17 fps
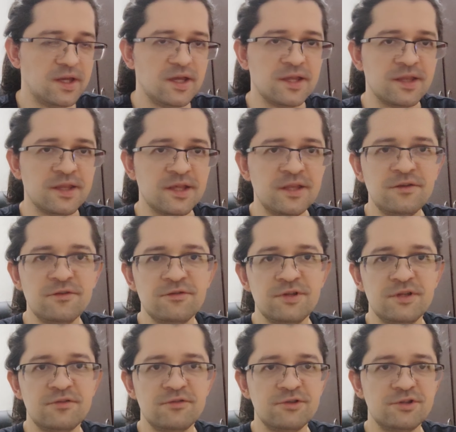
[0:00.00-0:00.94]
and then you
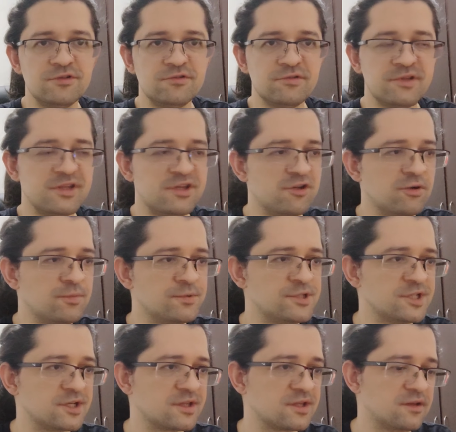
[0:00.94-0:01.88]
need to choose the
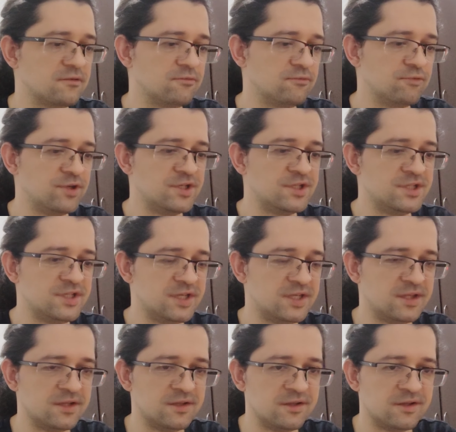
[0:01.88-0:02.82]
object, which
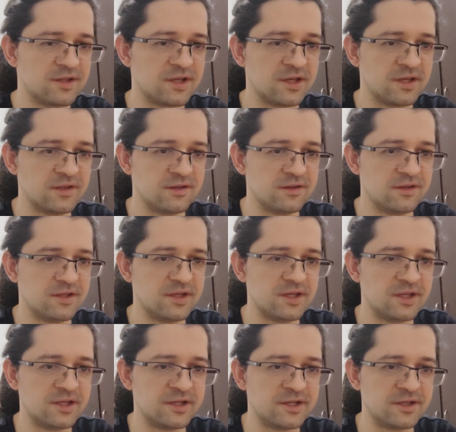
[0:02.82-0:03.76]
in this case
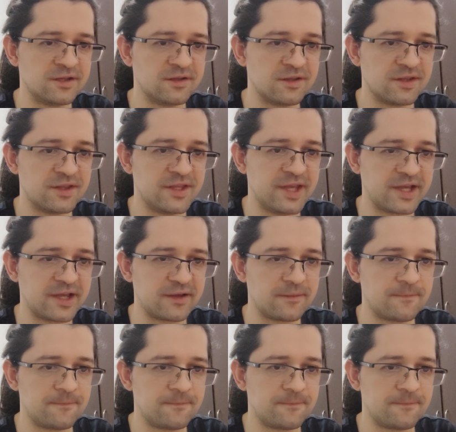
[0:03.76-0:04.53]
it is deck.